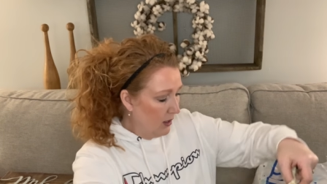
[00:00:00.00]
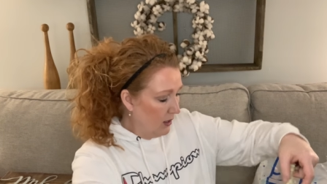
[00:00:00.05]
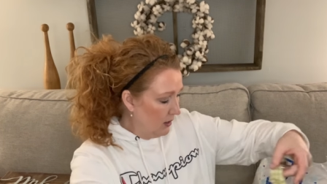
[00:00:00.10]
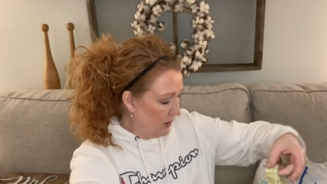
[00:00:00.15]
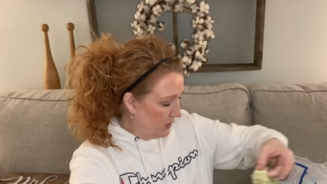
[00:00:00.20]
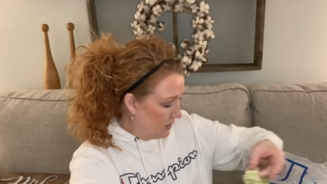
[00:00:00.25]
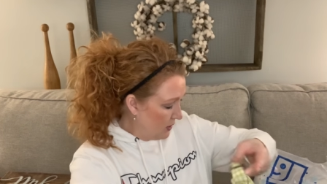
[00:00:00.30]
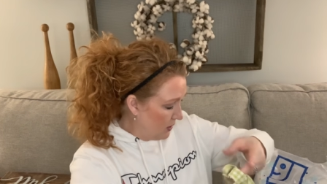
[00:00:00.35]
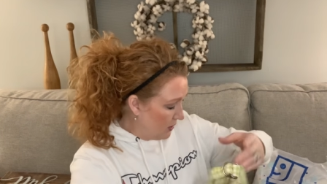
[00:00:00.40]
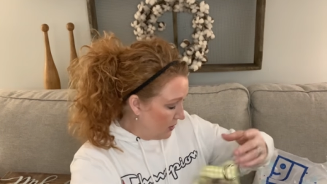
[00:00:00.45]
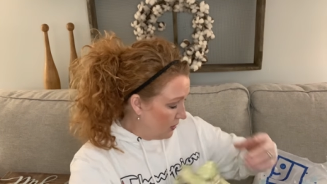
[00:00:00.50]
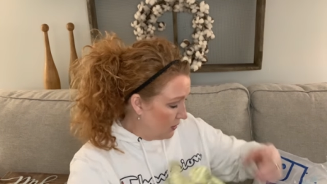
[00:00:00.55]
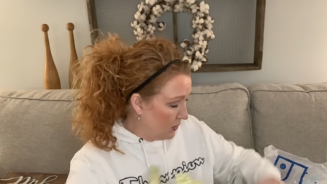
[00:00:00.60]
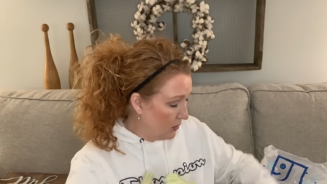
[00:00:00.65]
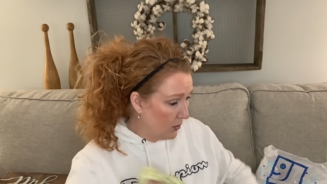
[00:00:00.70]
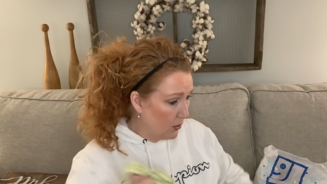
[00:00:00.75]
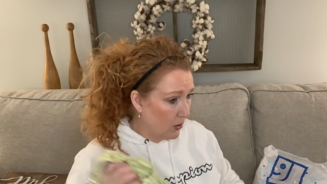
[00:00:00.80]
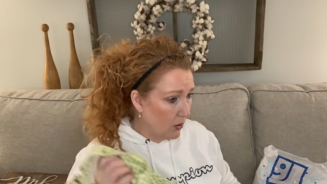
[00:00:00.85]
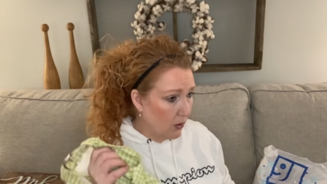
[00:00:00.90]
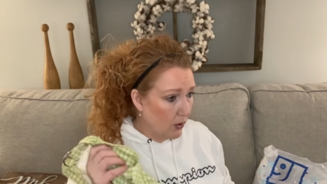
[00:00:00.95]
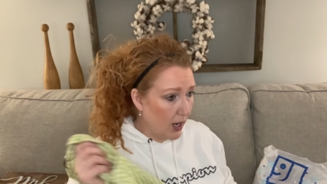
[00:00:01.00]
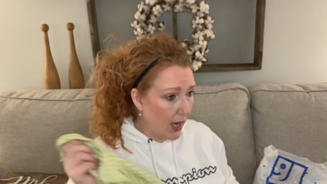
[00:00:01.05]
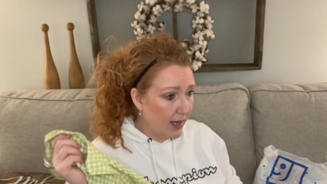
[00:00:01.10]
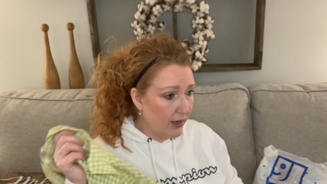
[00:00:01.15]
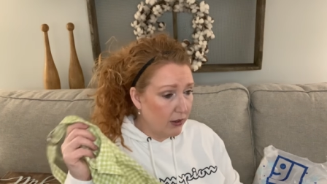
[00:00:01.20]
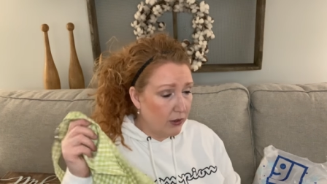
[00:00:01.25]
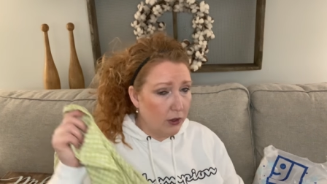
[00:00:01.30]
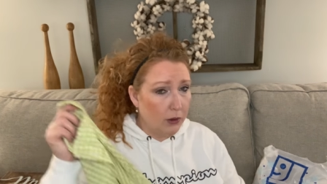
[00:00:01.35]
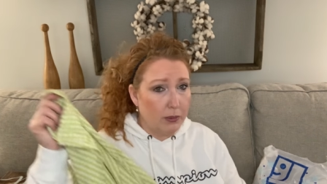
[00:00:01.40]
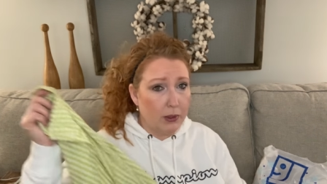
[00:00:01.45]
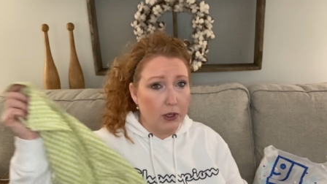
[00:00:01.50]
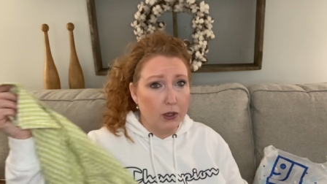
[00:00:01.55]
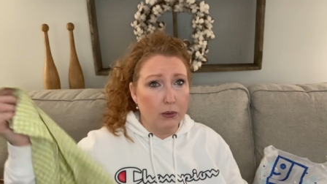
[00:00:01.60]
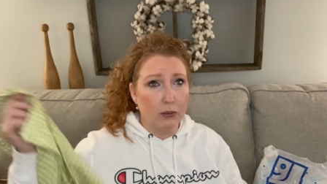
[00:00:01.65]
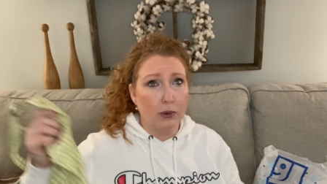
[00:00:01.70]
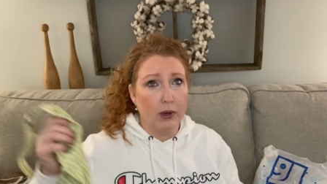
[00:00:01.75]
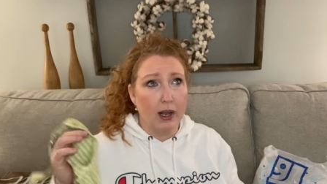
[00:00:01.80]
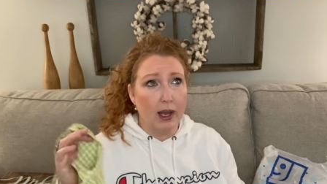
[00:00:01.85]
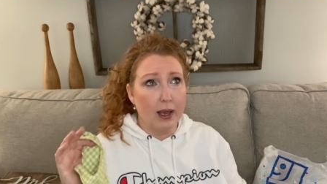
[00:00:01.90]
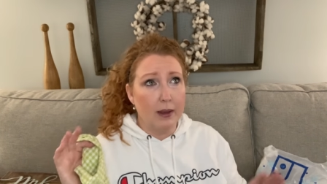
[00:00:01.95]
So I don't know,
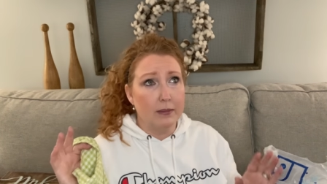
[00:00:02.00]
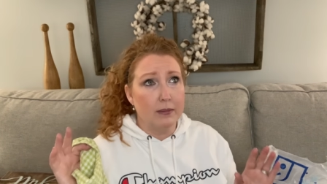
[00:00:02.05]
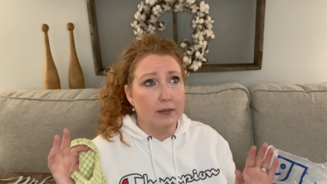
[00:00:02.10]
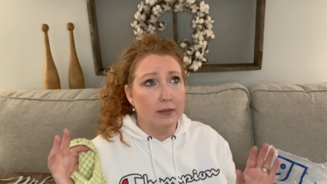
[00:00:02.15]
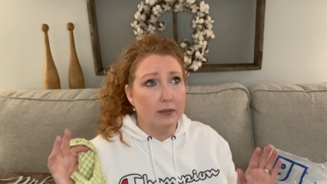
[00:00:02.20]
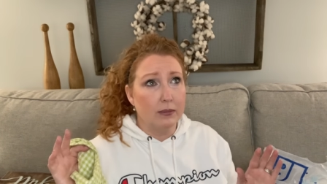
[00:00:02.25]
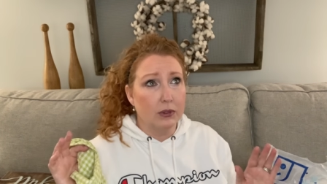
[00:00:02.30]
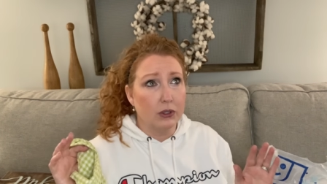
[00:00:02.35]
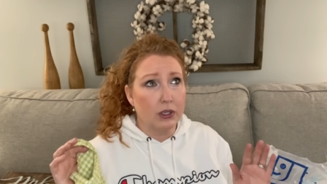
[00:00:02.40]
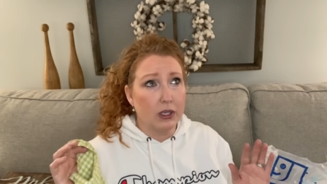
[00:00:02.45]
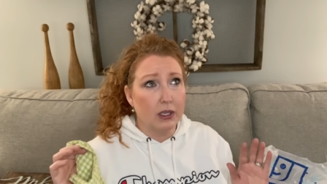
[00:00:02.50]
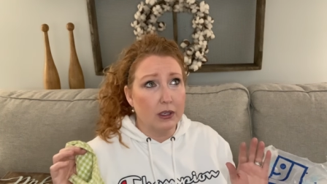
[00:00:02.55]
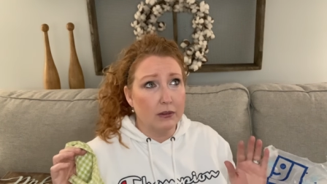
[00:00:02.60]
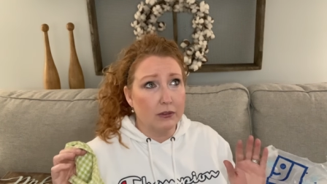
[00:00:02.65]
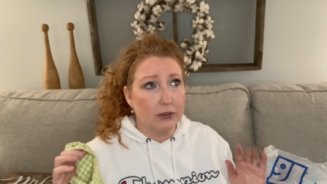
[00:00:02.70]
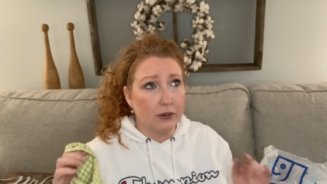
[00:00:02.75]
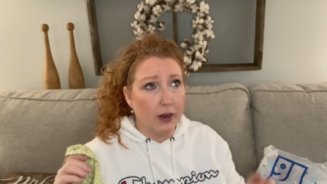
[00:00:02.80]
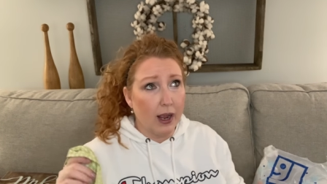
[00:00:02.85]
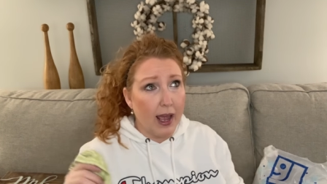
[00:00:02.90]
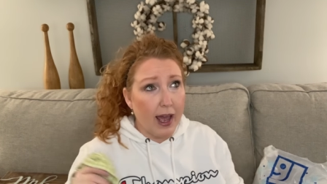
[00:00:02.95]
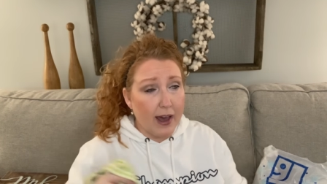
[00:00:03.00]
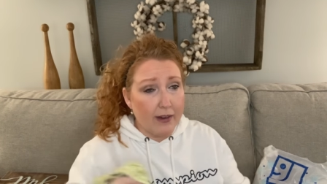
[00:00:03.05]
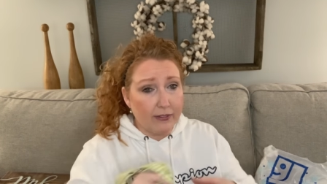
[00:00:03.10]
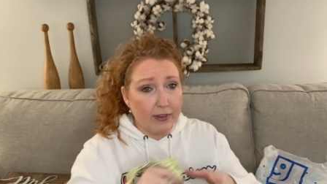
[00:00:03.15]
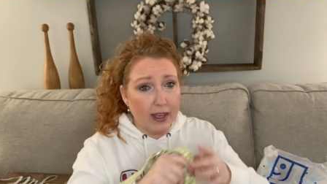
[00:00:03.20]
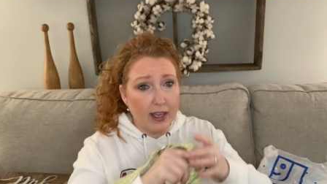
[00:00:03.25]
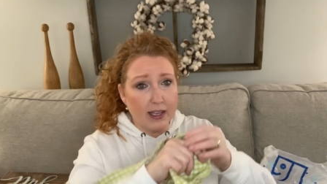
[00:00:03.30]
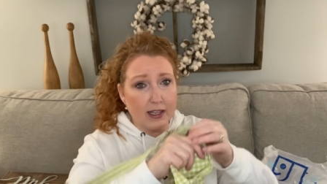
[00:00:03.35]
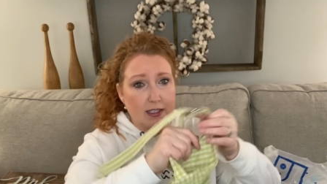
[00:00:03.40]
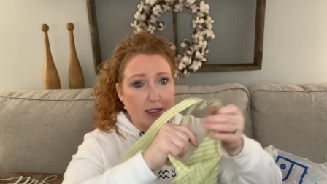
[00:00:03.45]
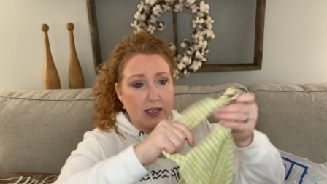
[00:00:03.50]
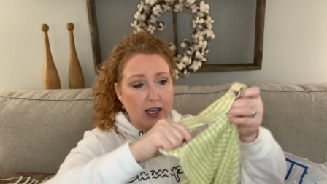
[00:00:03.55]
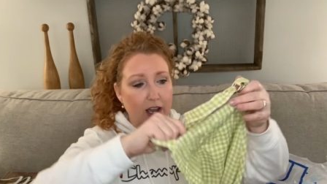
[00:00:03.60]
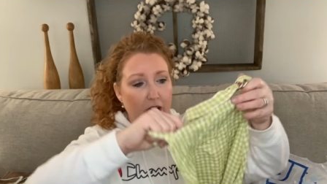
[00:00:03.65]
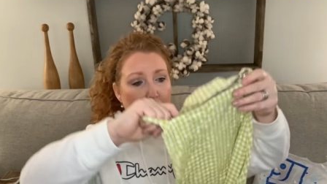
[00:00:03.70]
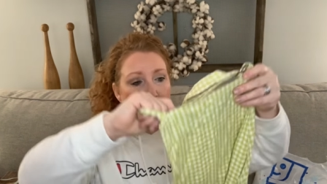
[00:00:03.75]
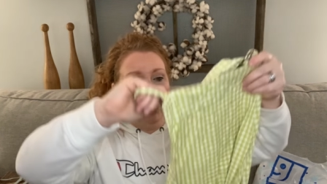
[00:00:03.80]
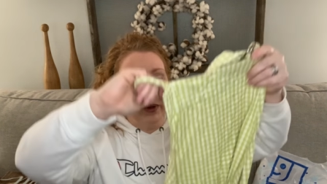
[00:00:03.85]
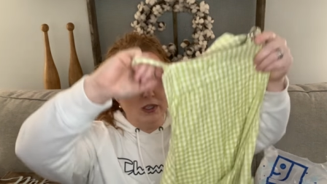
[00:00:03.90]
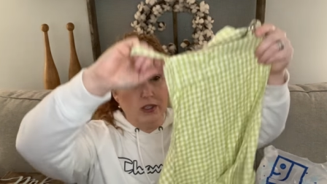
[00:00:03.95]
when I'm looking for Afghans, I
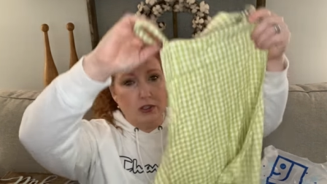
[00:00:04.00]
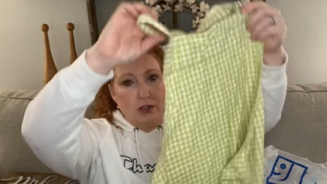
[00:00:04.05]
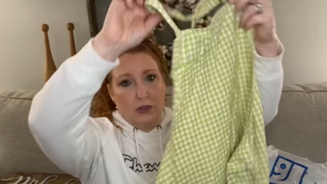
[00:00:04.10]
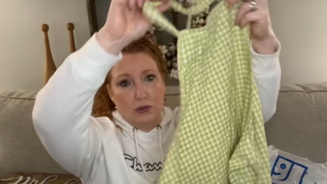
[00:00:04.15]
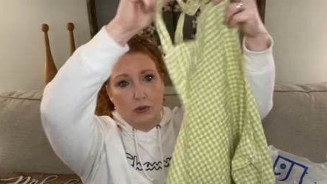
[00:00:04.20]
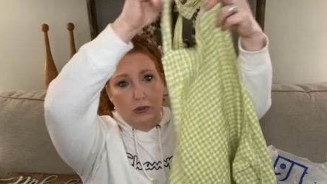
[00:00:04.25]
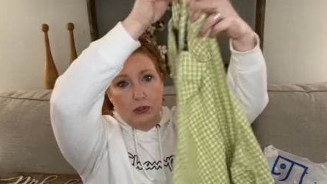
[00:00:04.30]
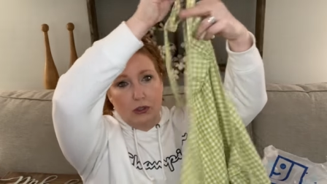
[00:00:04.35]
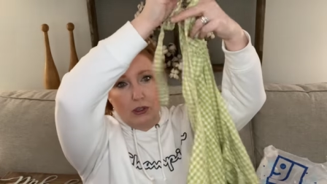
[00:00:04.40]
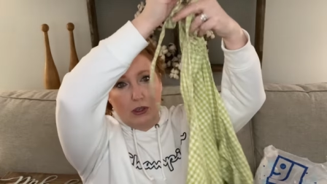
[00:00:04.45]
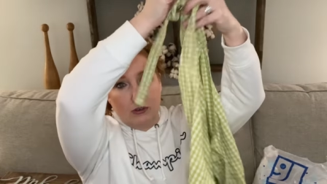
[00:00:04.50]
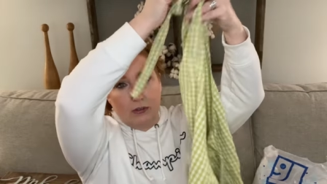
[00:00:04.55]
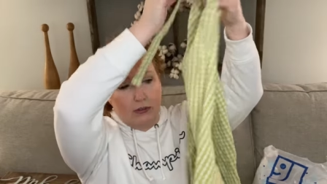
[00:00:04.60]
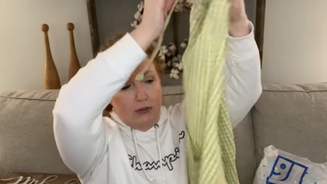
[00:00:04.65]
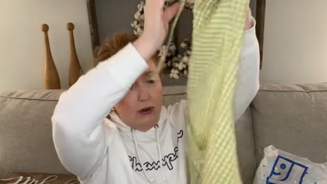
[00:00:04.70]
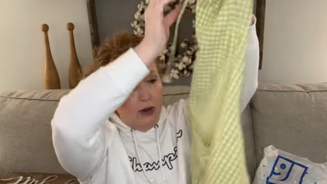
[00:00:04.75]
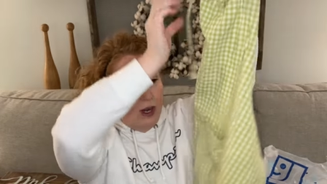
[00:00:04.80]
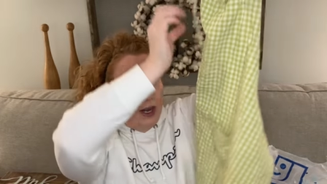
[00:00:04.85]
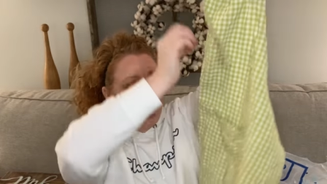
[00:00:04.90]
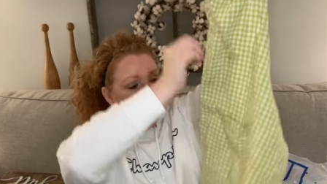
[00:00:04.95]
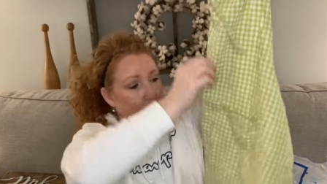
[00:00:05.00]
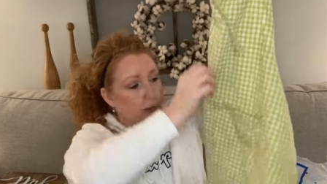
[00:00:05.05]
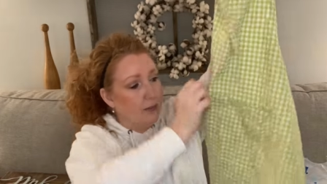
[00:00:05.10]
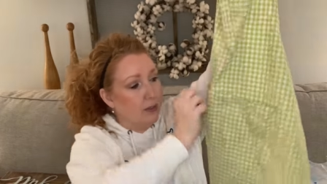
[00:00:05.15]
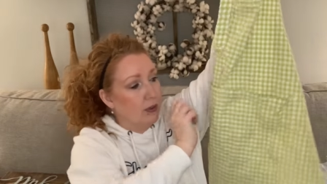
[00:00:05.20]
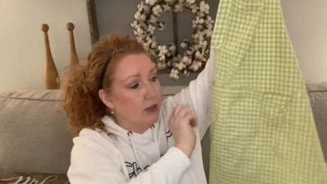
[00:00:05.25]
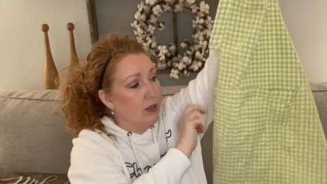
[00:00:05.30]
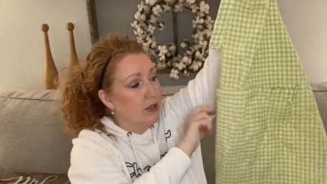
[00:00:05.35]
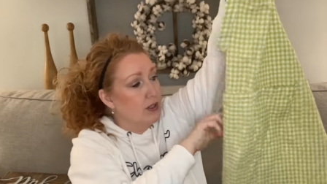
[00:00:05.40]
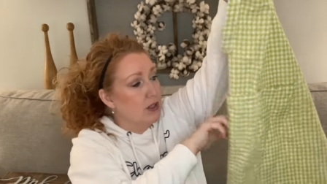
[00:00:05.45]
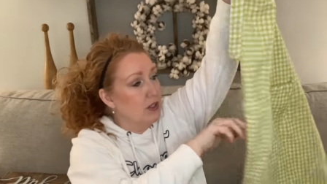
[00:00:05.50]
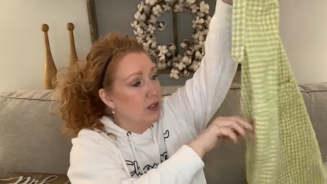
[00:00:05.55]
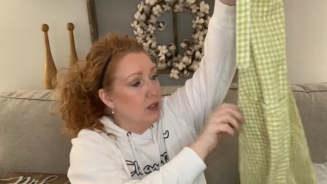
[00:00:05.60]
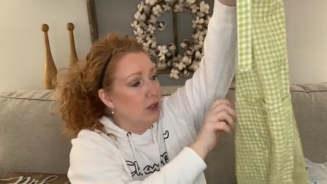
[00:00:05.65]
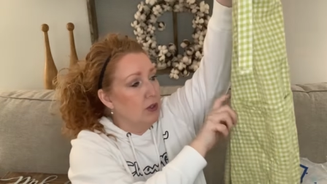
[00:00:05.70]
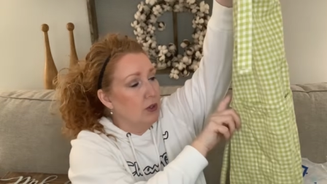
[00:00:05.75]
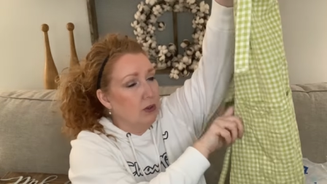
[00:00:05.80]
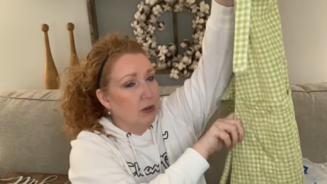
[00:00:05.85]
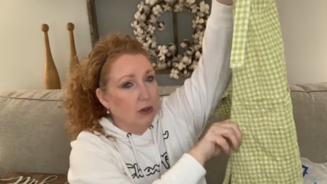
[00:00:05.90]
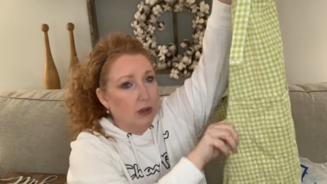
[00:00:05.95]
always do look for aprons too.